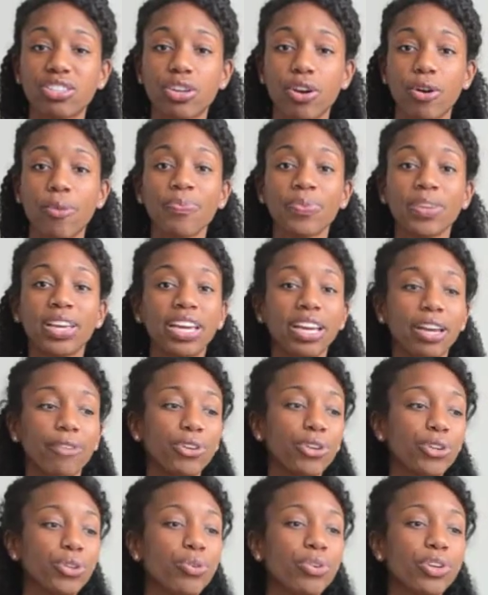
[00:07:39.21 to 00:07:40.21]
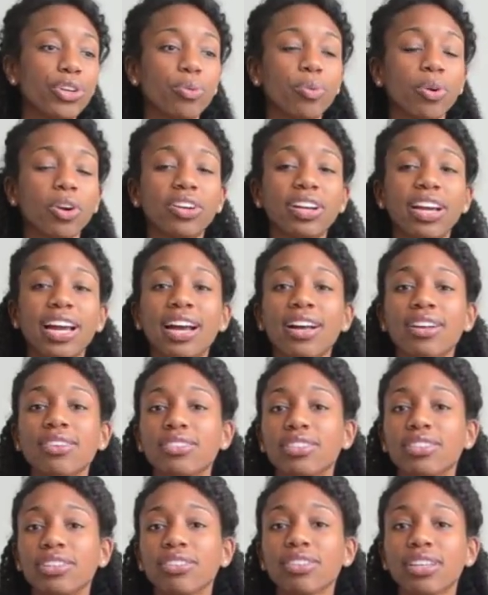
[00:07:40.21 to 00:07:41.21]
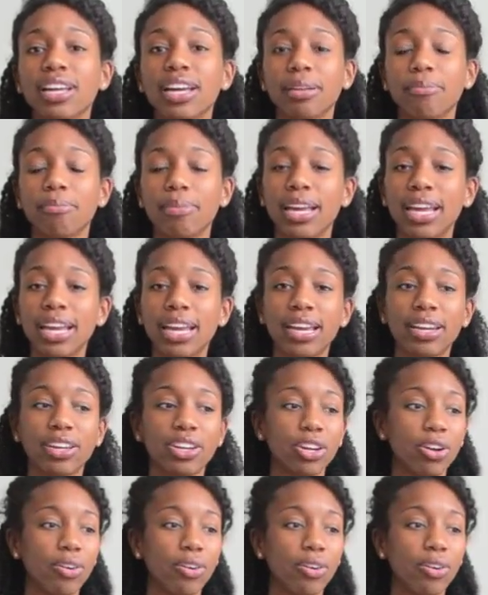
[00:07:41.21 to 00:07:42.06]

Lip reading: So if you're doing your workouts and you're like, man,